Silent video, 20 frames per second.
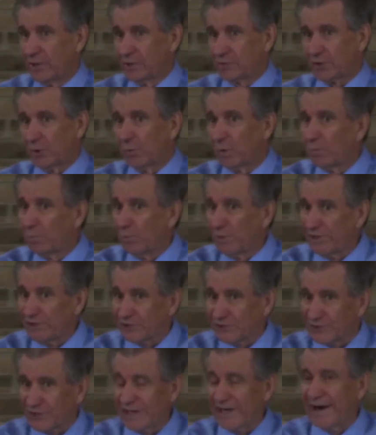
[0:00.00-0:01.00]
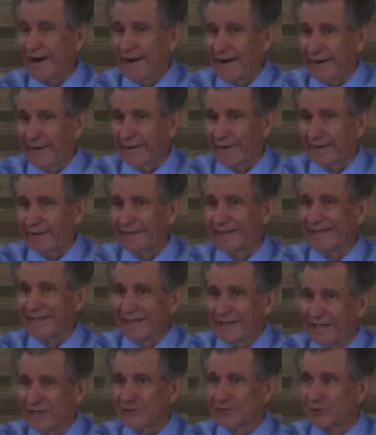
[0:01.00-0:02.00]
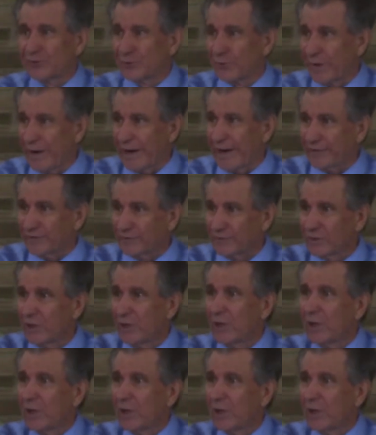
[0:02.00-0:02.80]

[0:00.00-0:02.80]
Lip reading: So when we see Aaron in his dress,